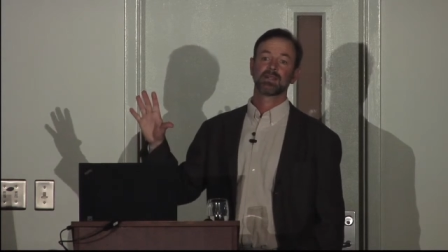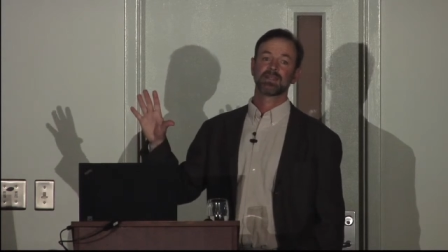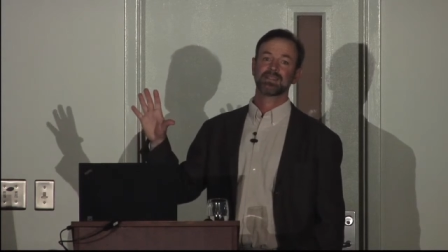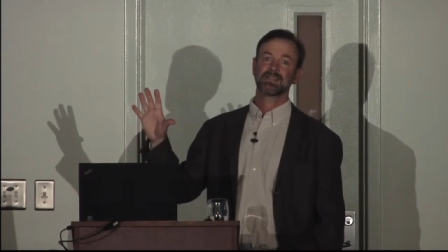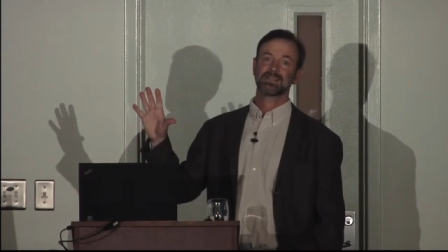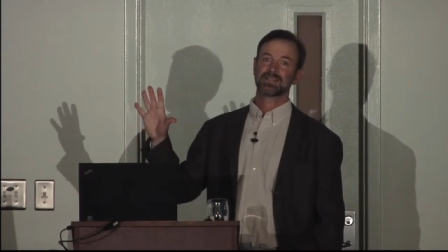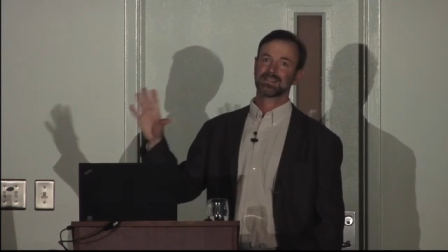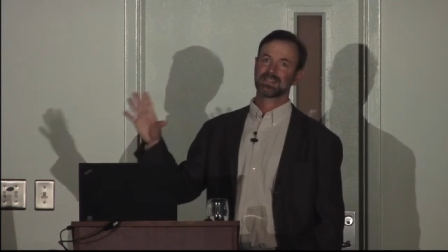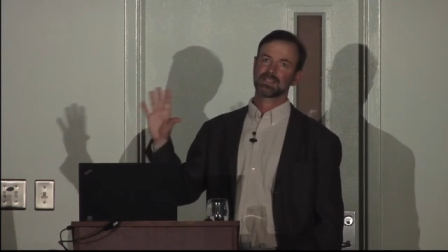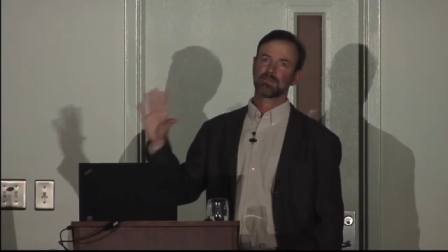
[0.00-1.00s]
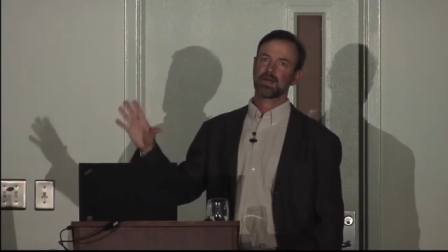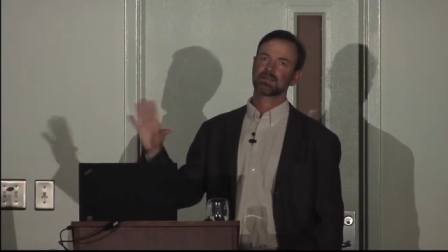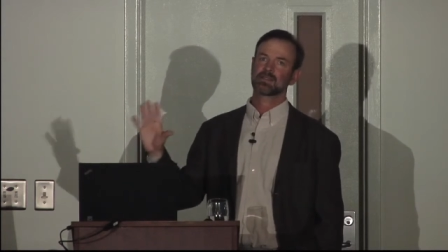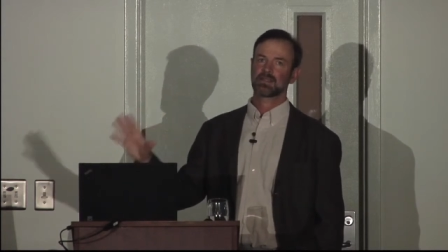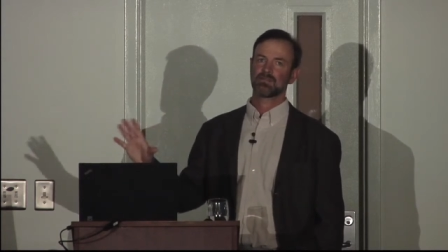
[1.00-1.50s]
is, contains
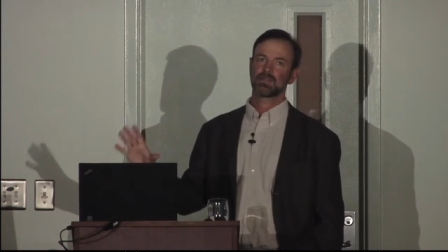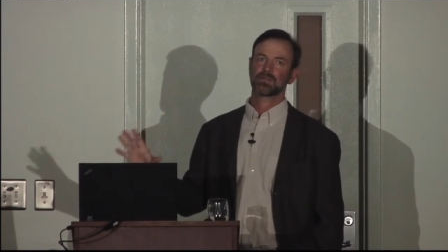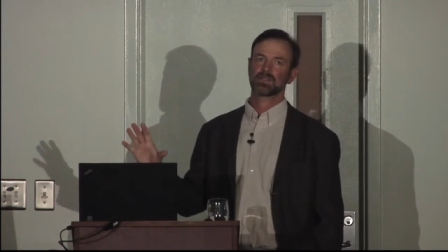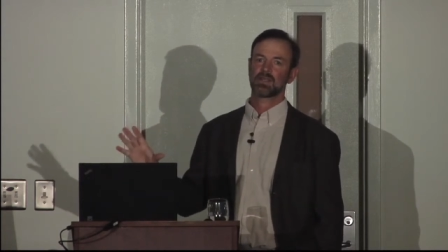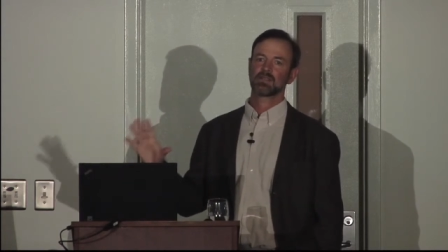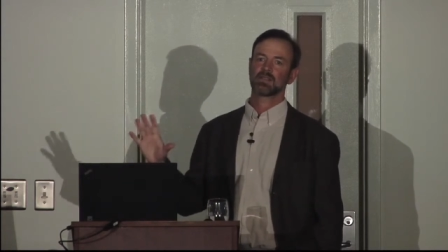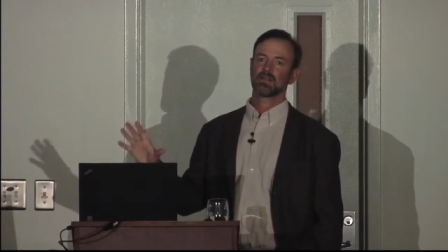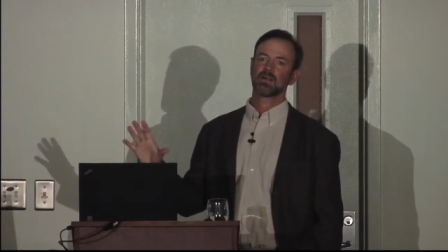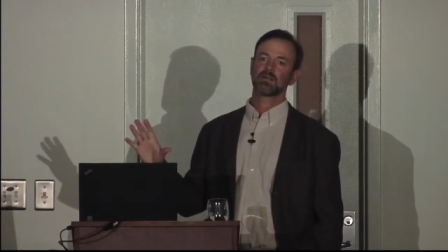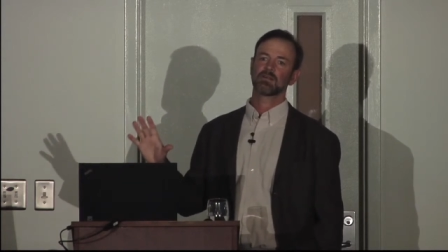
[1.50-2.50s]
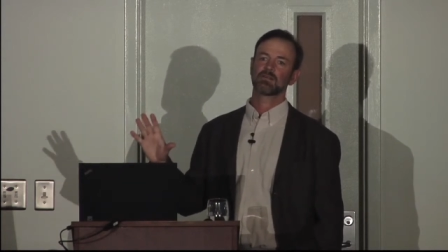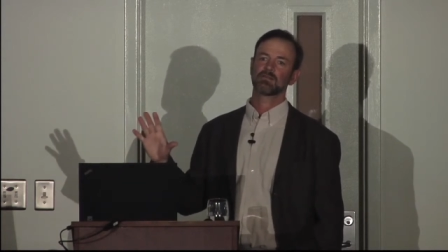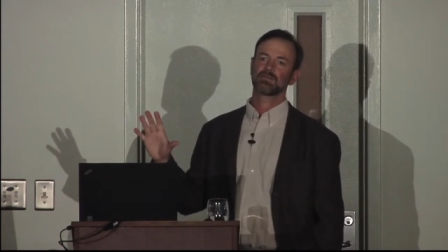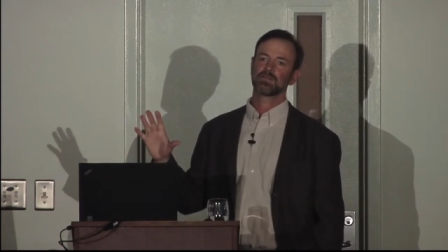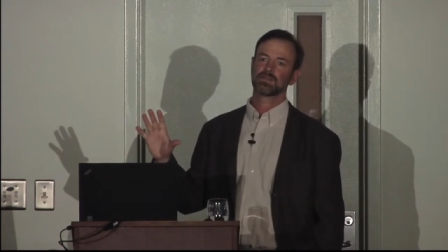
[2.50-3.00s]
about 70%
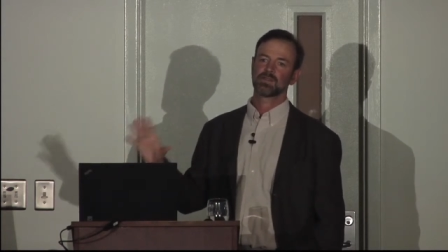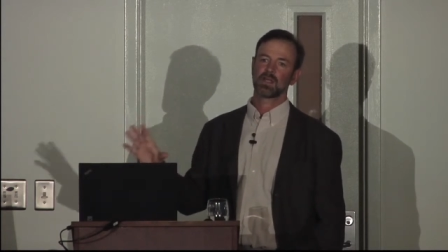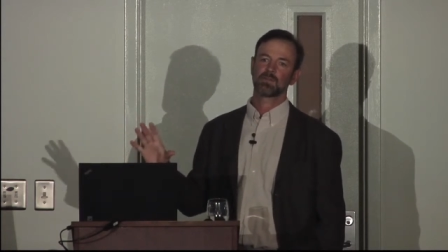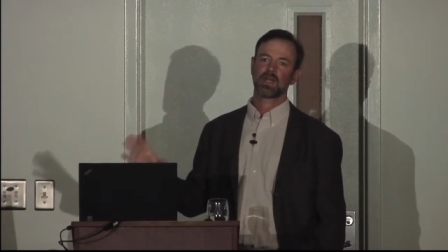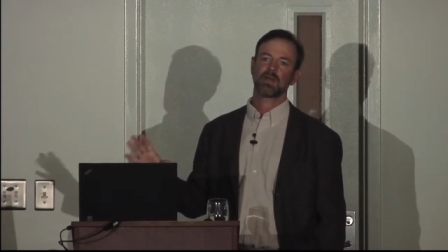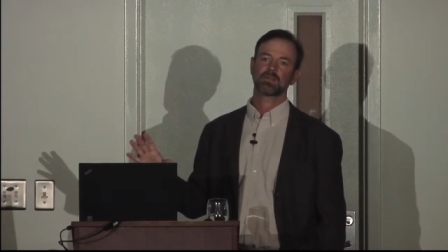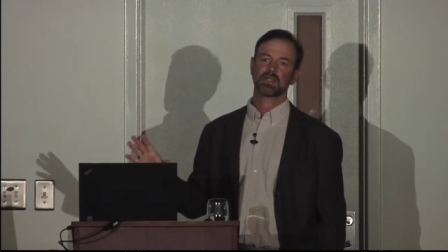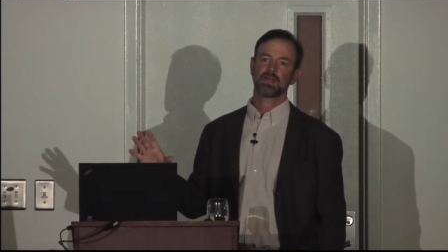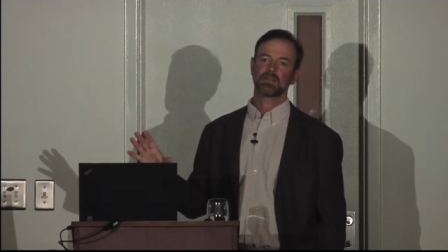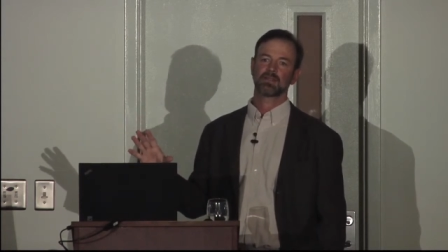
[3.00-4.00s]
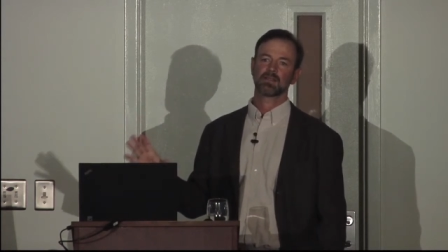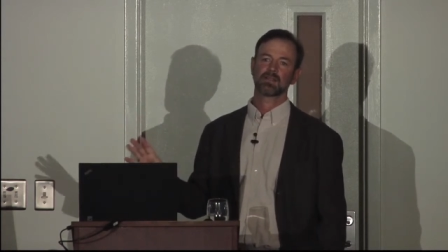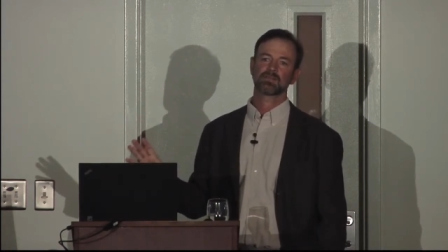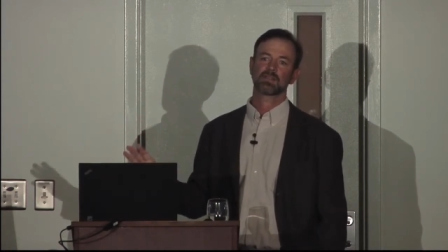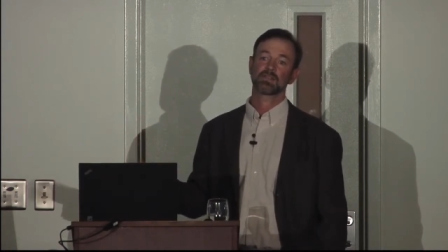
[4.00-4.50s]
of snow leopard habitat in the
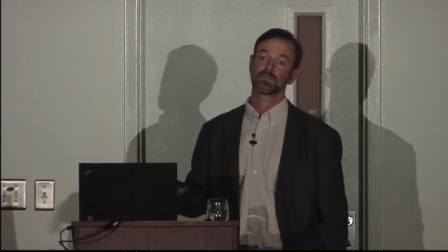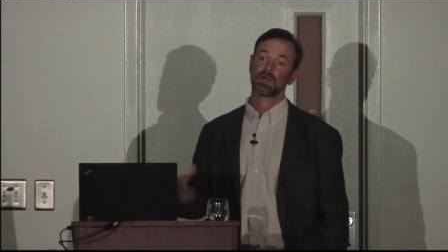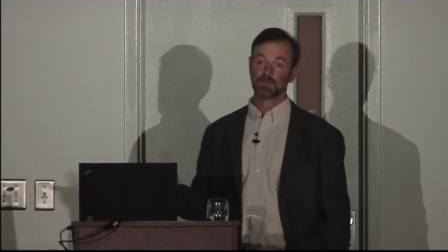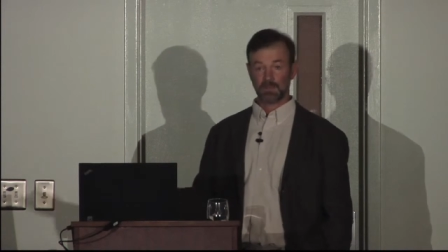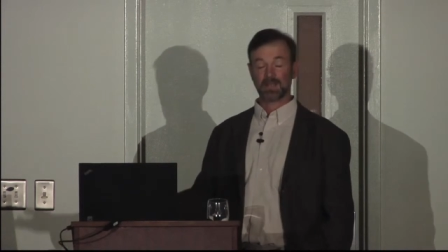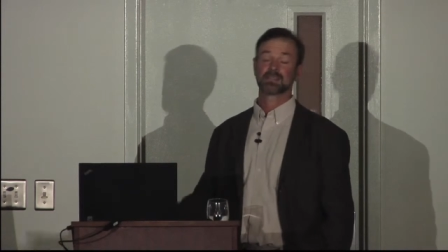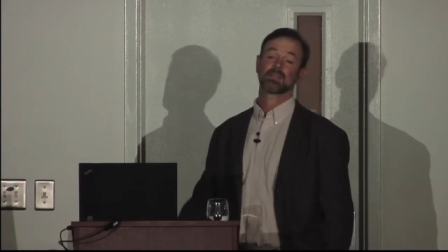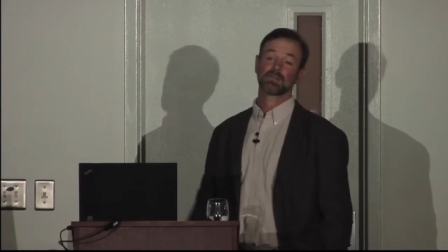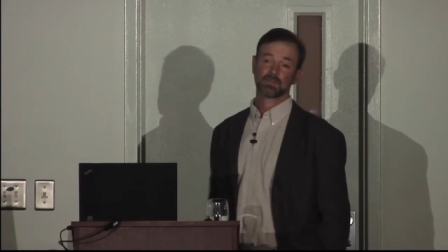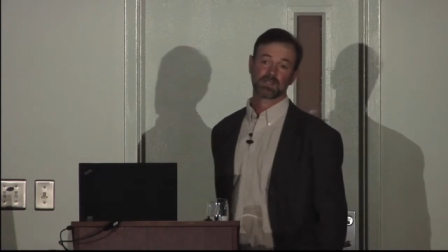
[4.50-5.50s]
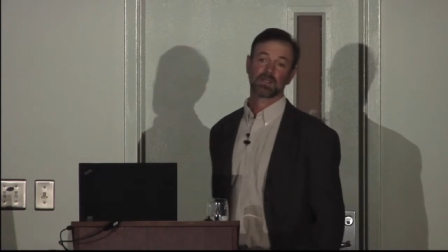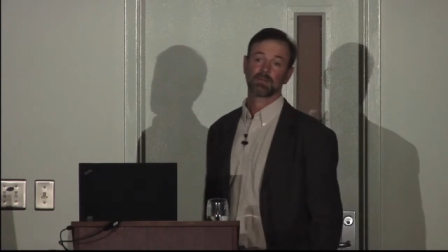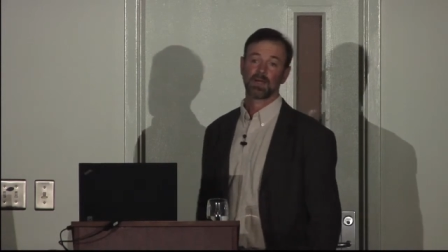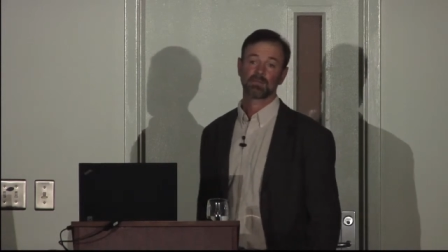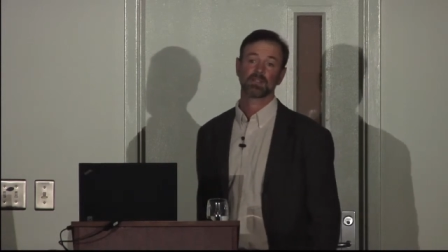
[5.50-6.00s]
country. So probably about 70% of the
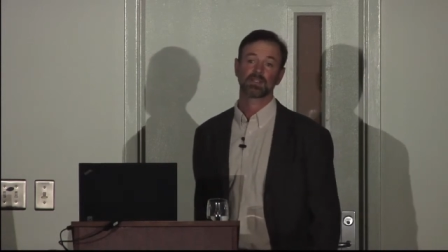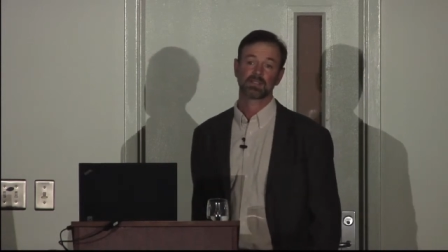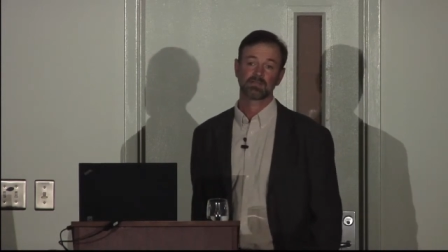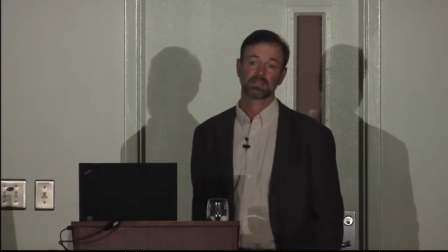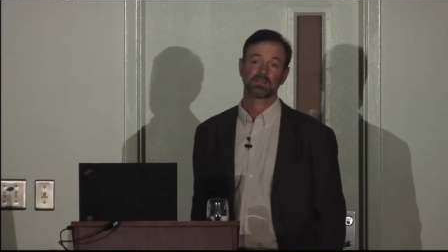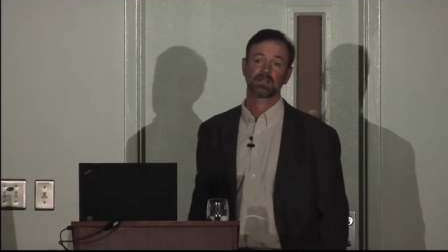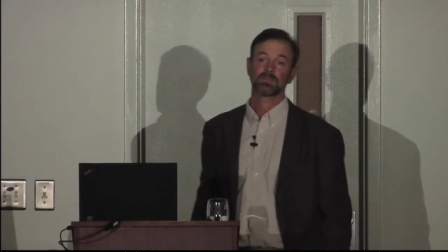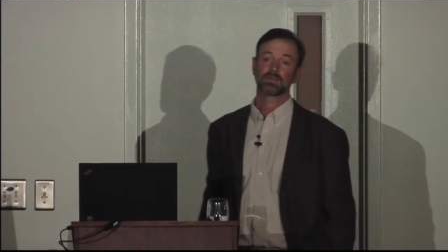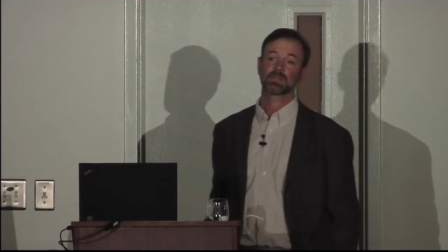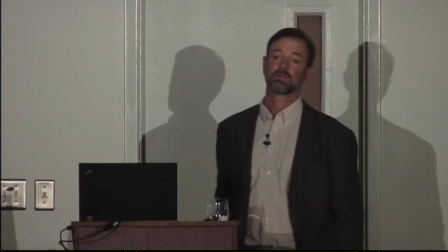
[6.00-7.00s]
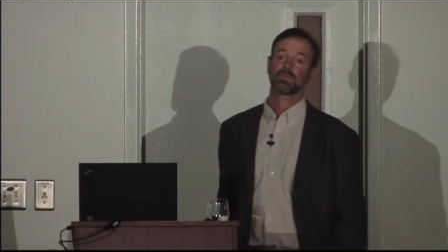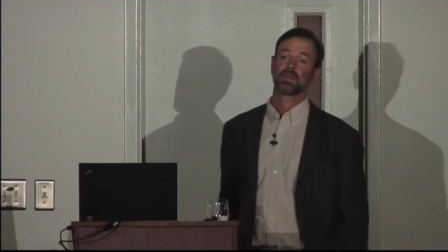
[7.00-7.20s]
population of snow leopards.